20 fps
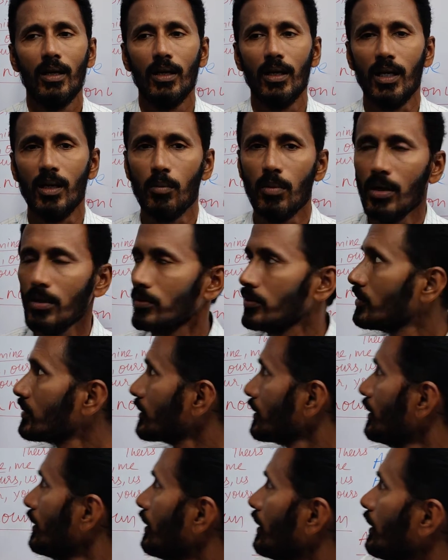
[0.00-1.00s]
about
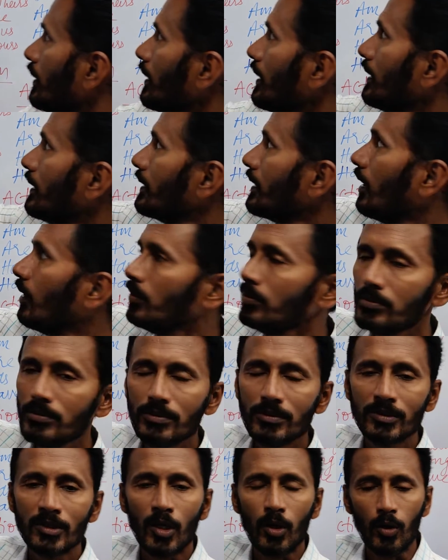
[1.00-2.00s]
a
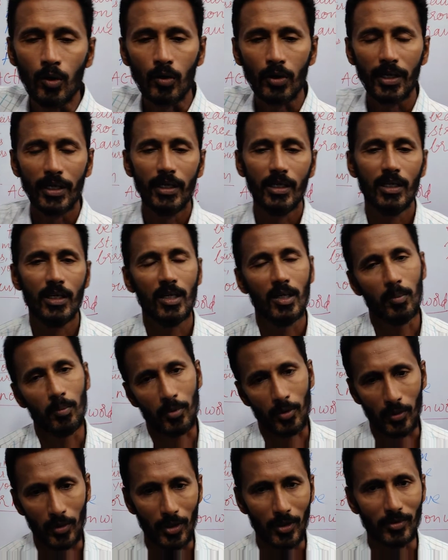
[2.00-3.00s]
noun or a
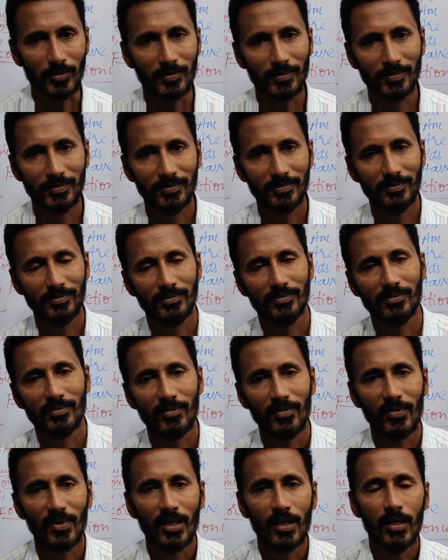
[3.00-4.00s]
pronoun.
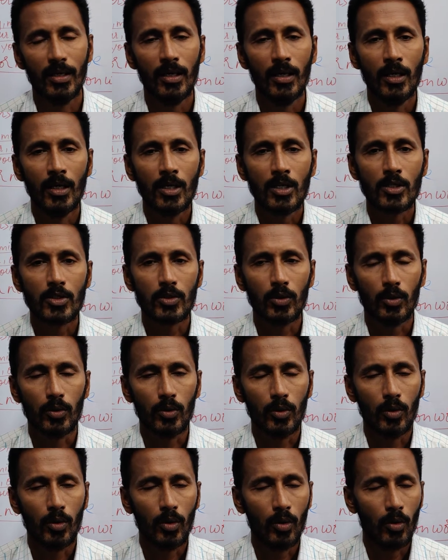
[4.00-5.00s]

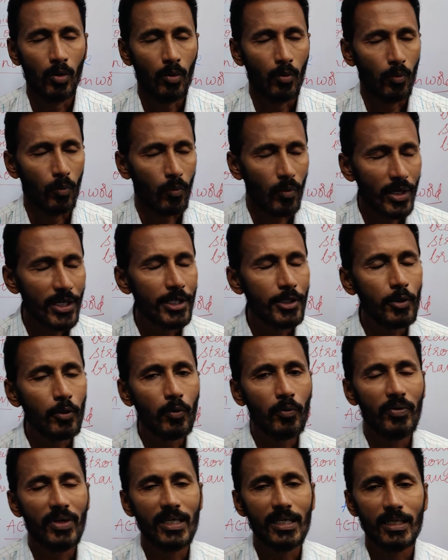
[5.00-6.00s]
So why do
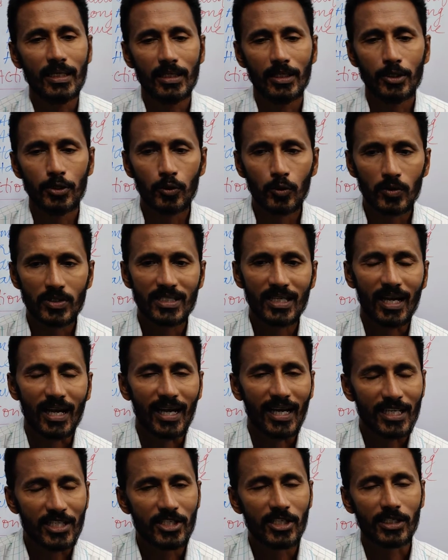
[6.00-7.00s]
we use
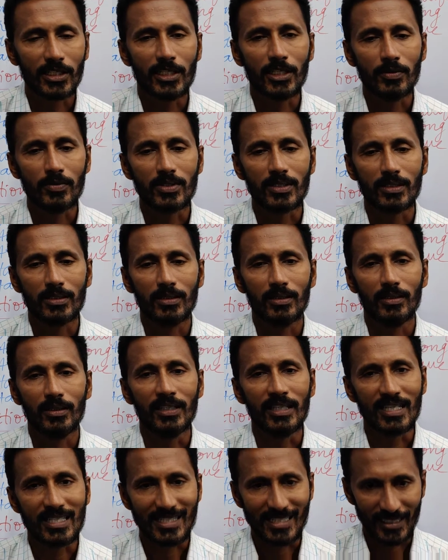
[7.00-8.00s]
adjectives in
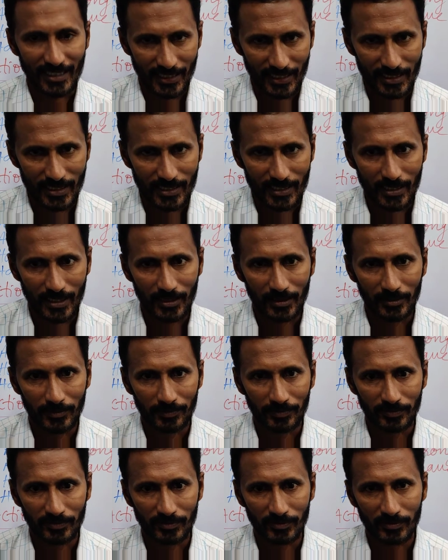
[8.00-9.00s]
a sentence?
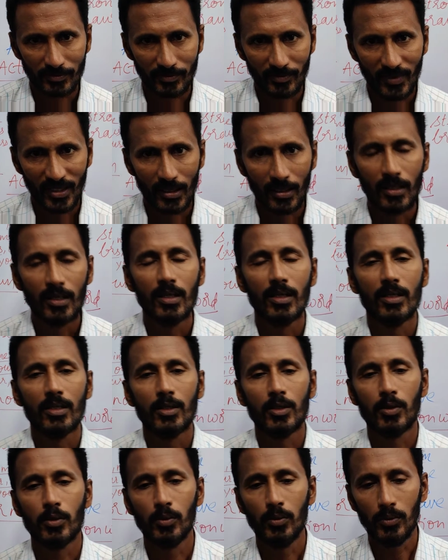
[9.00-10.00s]

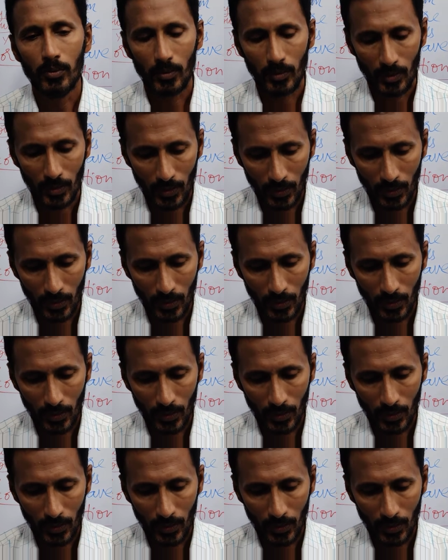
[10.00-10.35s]
To